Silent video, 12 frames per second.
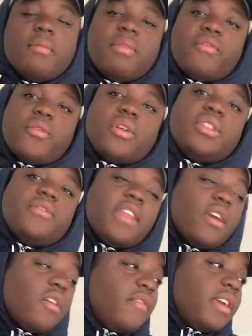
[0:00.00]
Before this
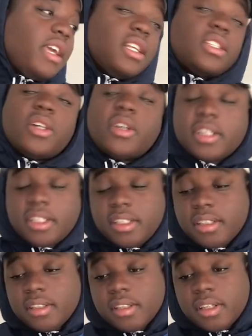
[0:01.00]
video even gets started,
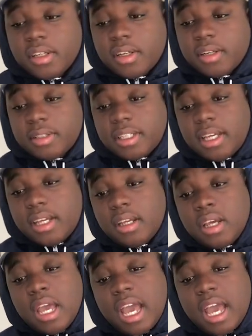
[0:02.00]
you know what I'm saying?